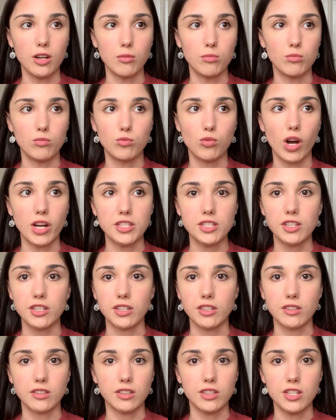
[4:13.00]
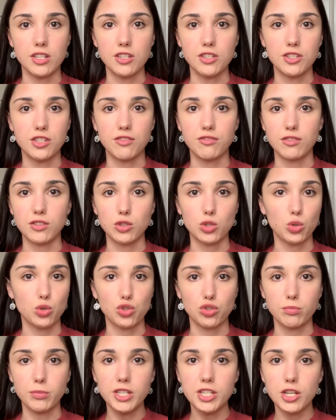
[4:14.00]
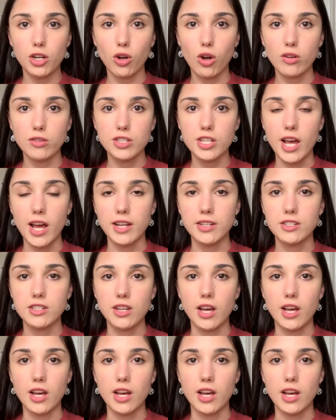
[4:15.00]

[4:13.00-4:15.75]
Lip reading: writing the different social media content,